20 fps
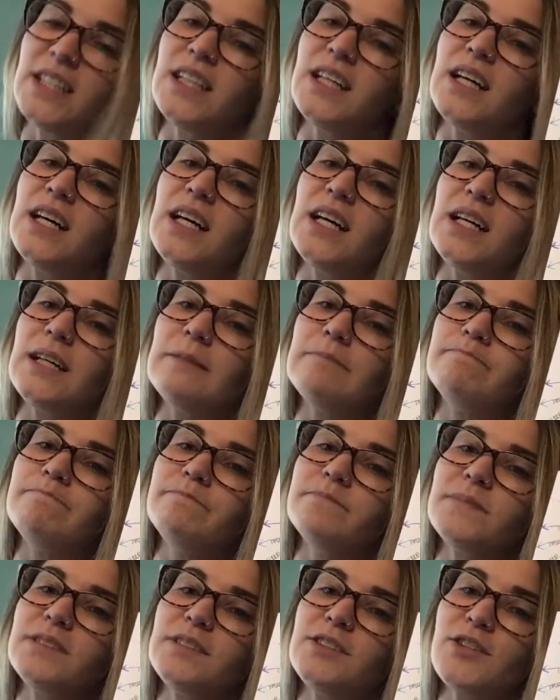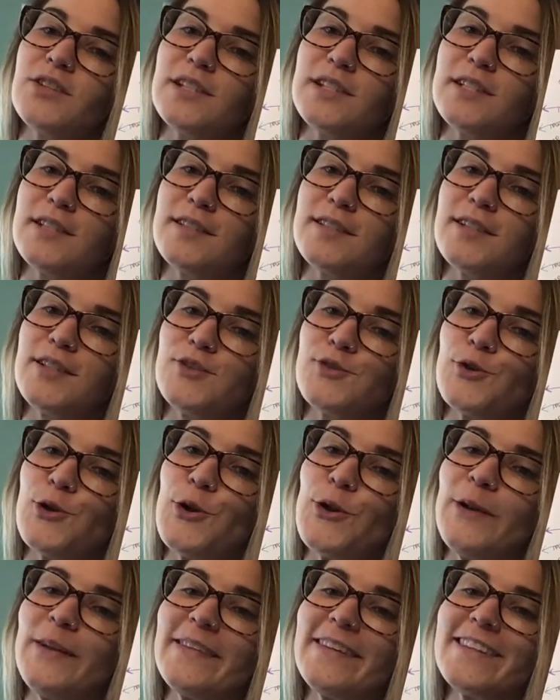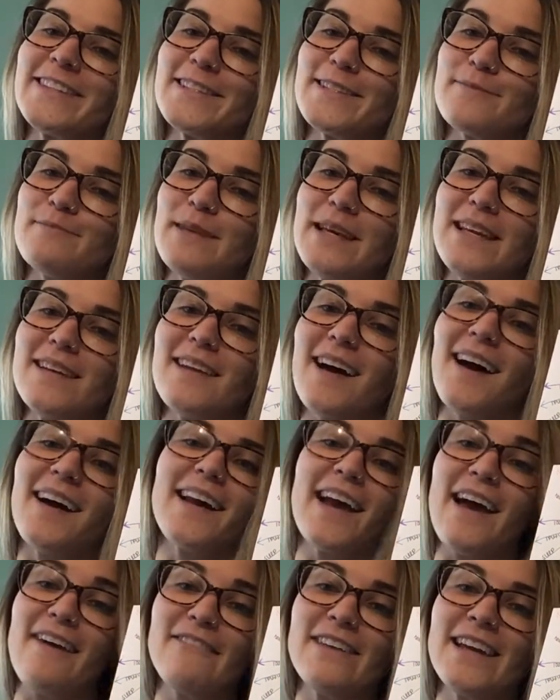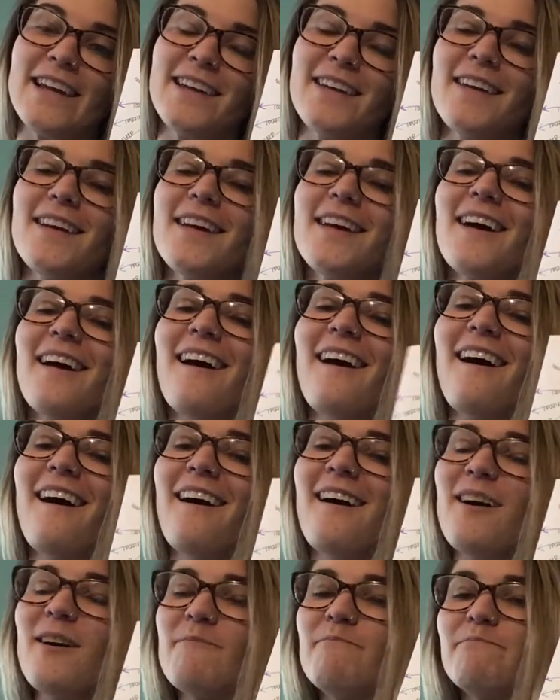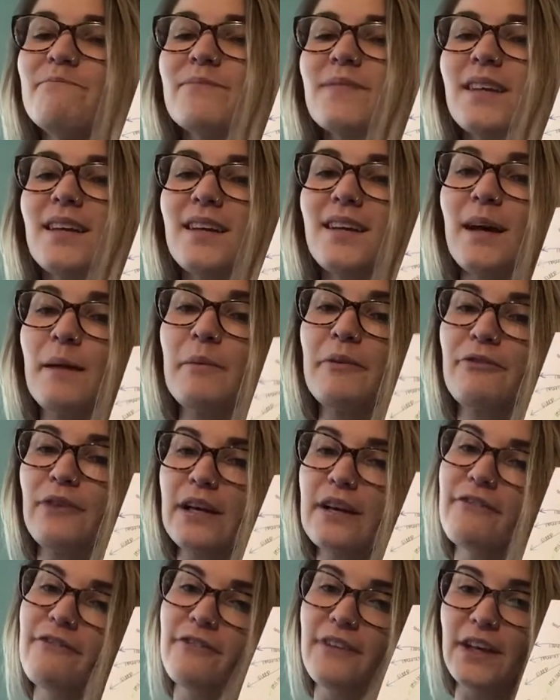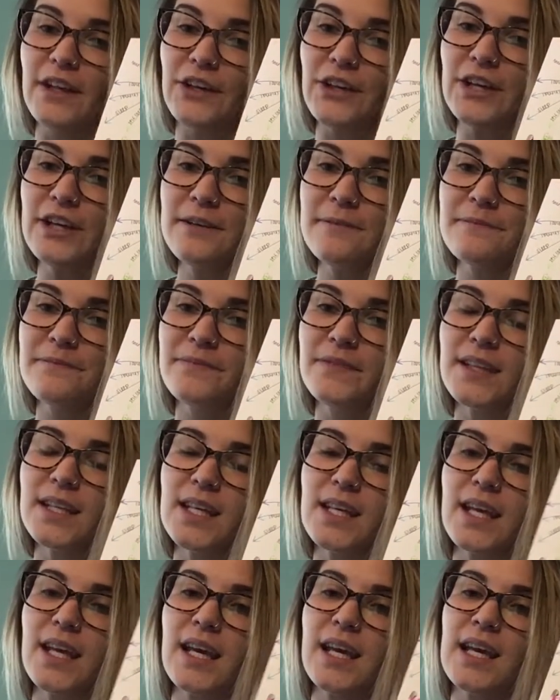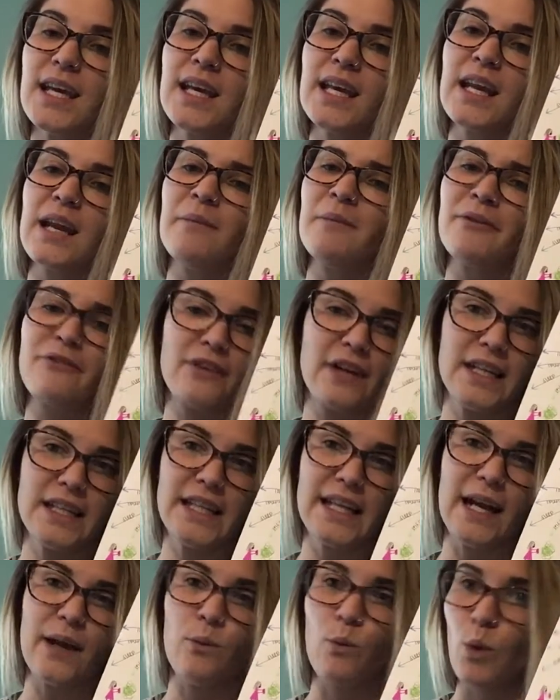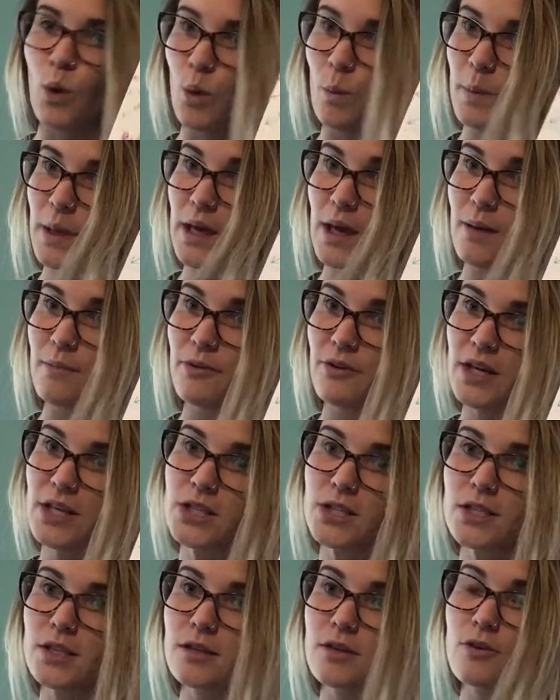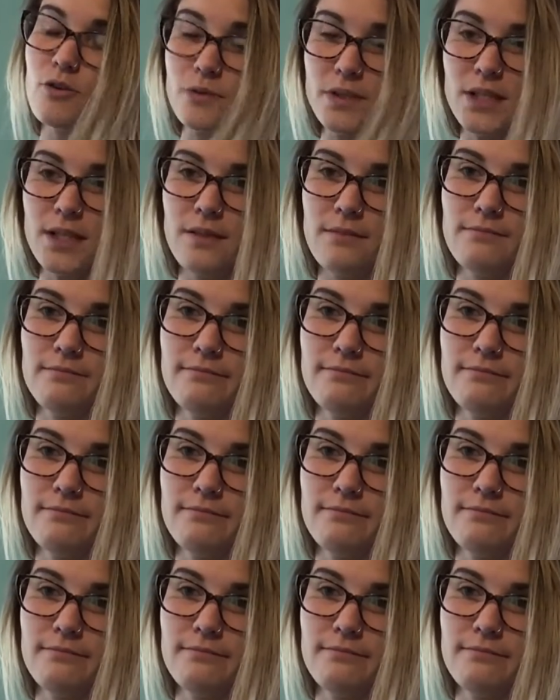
So this is control, and this is me not having it. I'm afraid of failure, and I'm afraid that I won't become a registered OT.